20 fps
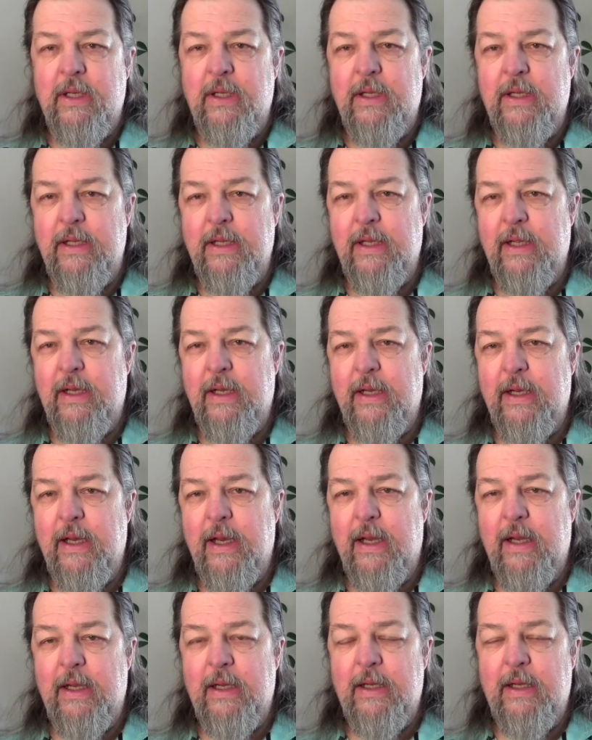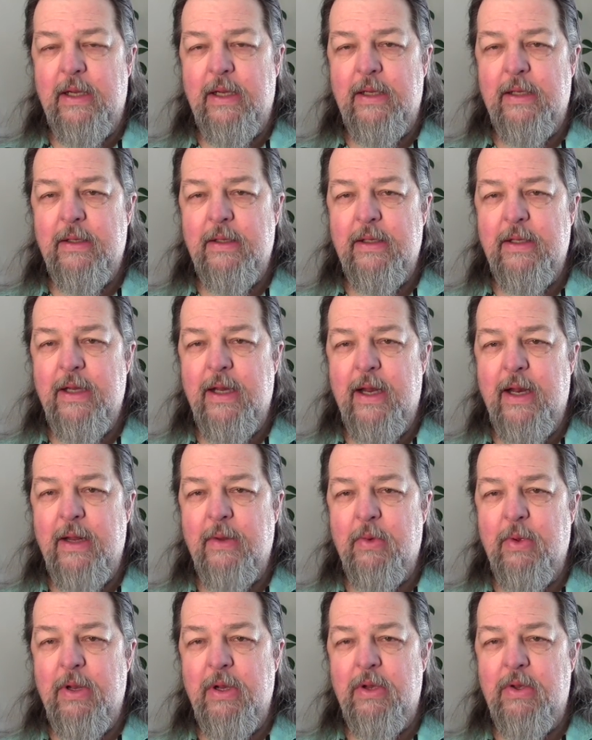And then I
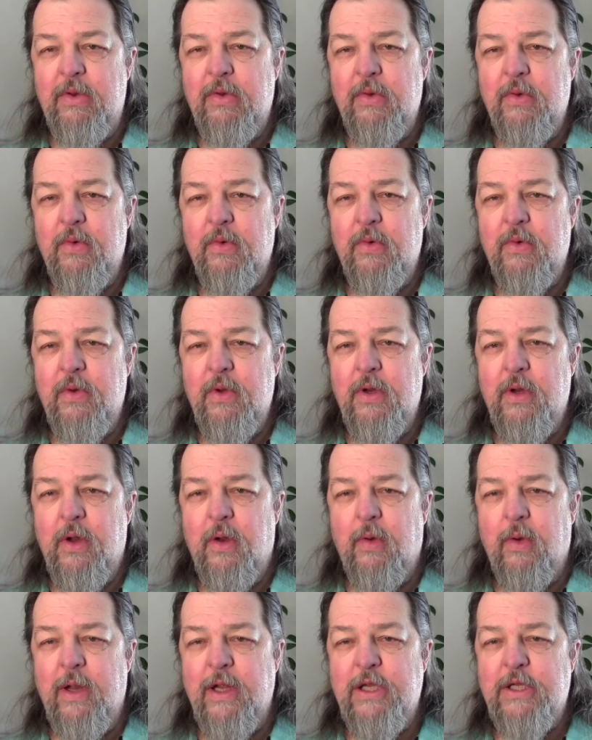went to, you know,